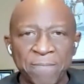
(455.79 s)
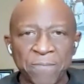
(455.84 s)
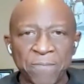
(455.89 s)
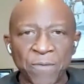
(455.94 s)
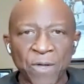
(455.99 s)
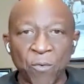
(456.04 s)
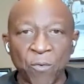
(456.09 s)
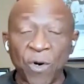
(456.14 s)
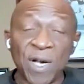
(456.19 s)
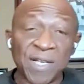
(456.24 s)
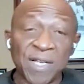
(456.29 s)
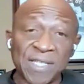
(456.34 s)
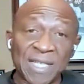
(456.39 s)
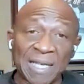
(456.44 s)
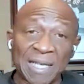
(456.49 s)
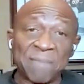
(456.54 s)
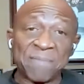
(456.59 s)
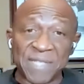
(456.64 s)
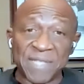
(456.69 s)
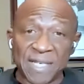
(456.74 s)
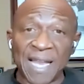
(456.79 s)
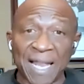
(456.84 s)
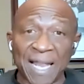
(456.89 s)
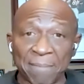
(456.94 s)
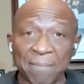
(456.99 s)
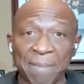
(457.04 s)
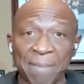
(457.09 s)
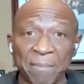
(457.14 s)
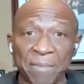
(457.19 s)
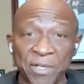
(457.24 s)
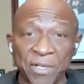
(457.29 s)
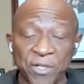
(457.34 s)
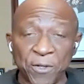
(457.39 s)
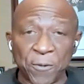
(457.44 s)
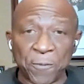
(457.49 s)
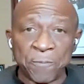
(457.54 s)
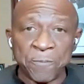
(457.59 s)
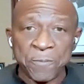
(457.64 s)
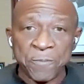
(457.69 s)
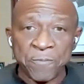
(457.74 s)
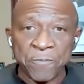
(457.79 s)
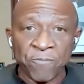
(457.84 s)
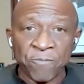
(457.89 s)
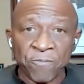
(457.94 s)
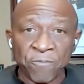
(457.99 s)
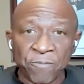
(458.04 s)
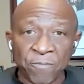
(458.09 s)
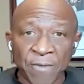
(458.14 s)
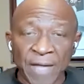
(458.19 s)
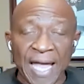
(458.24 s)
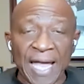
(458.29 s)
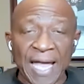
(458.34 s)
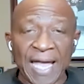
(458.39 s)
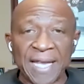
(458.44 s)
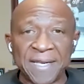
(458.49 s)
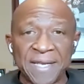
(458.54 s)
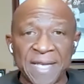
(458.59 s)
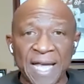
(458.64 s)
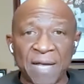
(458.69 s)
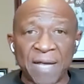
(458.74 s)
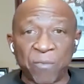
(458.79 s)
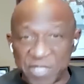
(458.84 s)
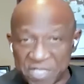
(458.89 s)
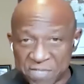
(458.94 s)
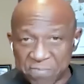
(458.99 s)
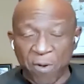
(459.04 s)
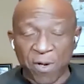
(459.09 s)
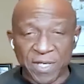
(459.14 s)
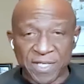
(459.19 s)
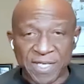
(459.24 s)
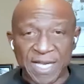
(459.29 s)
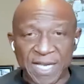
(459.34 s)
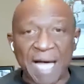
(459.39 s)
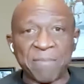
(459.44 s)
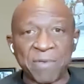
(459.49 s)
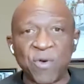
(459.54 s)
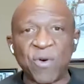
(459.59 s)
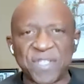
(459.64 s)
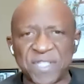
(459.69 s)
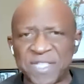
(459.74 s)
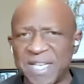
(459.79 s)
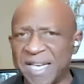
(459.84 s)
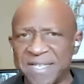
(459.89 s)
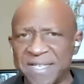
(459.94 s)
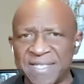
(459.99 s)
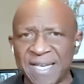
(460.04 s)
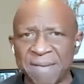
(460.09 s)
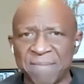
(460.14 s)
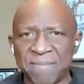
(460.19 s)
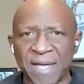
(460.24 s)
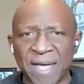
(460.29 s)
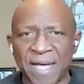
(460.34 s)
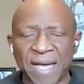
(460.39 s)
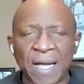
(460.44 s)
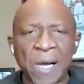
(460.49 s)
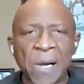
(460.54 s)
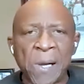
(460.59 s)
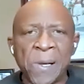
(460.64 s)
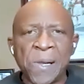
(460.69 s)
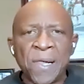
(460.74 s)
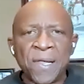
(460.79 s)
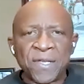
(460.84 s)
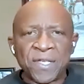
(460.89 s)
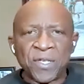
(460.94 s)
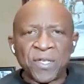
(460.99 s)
whereas Clemson and Alabama do. And once upon a time, USC had the same thing. So